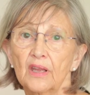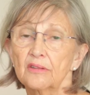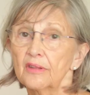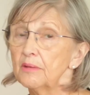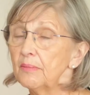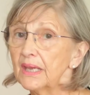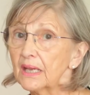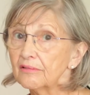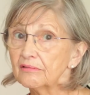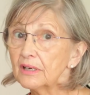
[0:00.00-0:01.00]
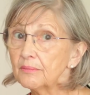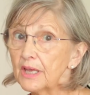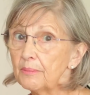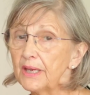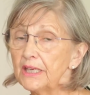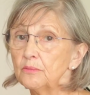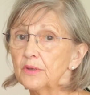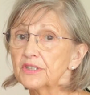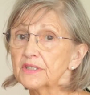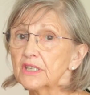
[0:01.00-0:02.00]
They may cover up their pain
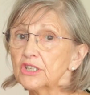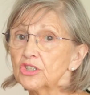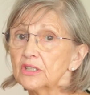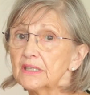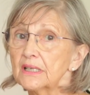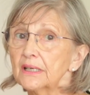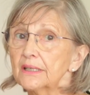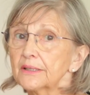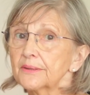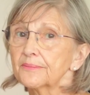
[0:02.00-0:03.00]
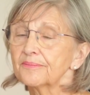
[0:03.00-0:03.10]
with assertions like,